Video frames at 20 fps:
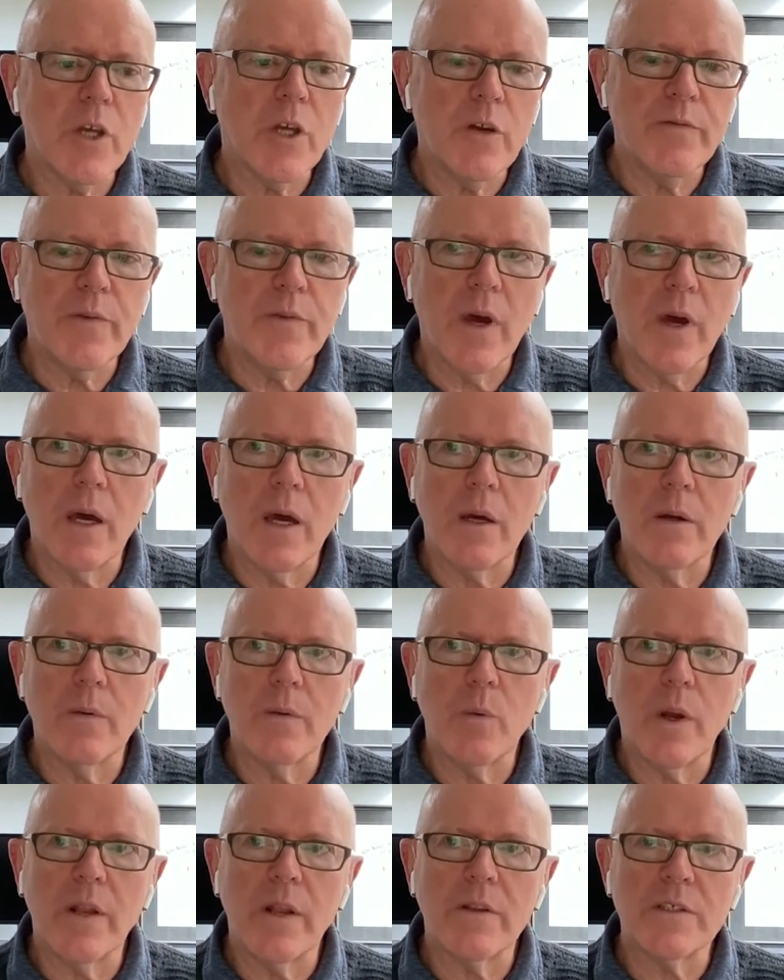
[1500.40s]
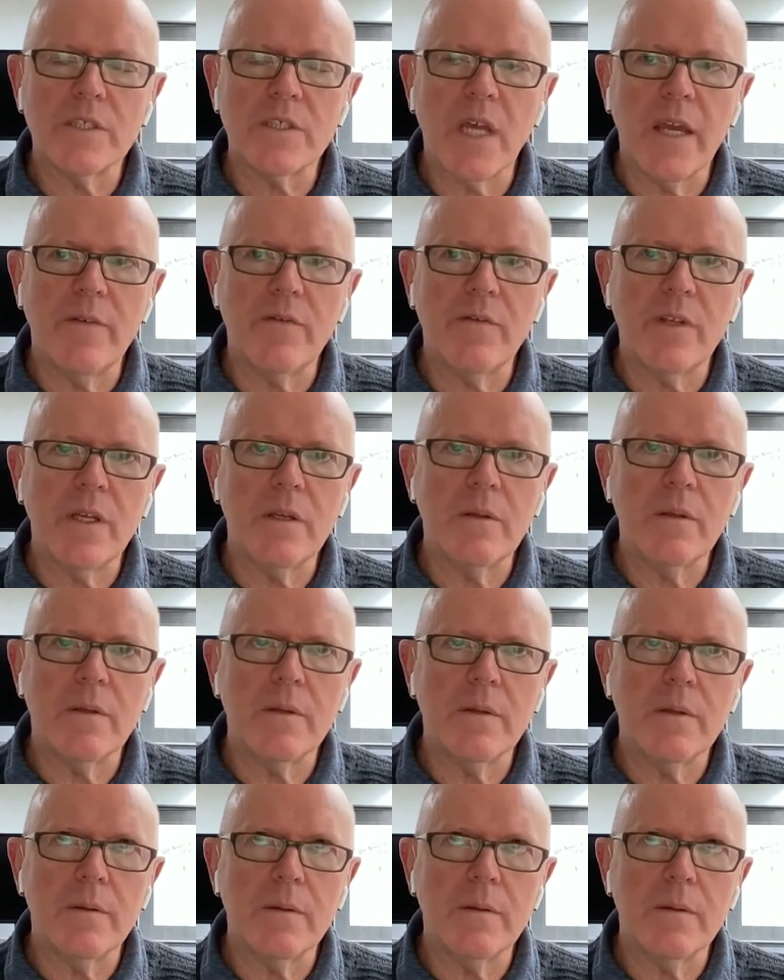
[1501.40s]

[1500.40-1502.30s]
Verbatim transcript: so far, one of the safety,